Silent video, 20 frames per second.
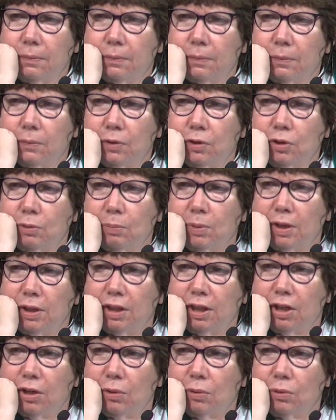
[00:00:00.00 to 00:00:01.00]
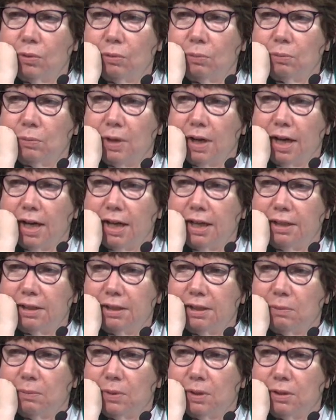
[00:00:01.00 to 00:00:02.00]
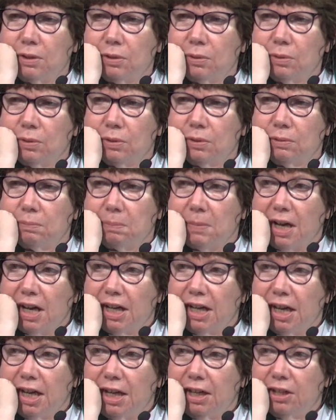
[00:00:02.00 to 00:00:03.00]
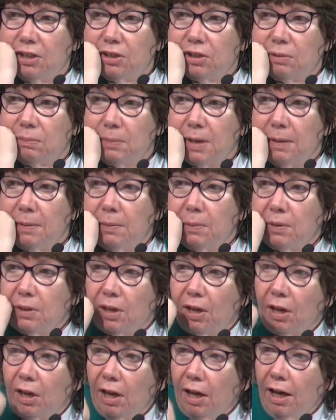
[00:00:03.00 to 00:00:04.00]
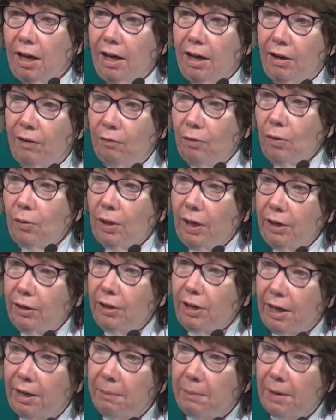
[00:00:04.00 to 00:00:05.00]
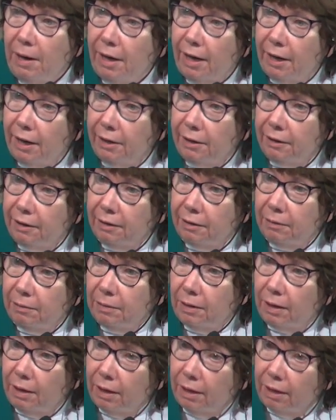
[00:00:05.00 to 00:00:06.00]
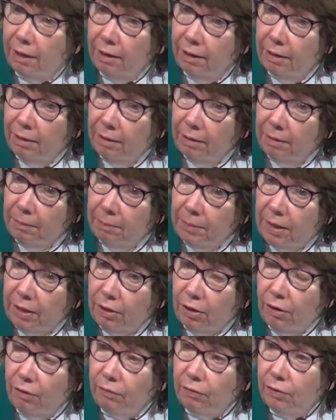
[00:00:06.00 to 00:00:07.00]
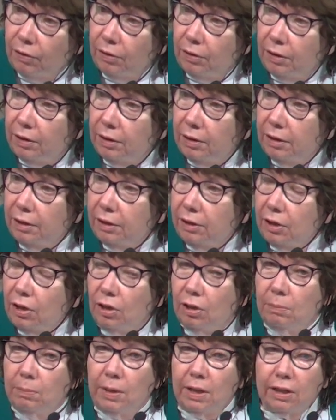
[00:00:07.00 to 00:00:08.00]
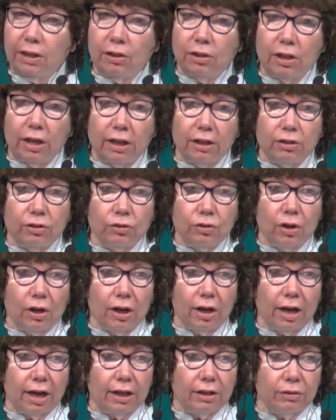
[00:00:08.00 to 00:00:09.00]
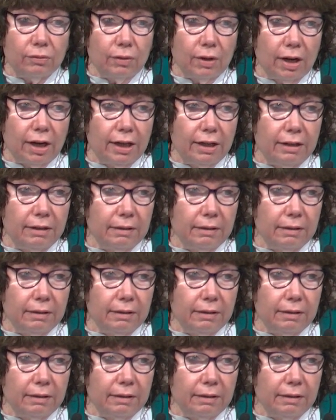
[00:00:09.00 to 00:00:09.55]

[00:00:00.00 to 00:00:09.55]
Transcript: Would you pick the older guys, the ones who are my age, maybe with a rollator like mine, bent over? No, you'd pick the young, strong guys, right?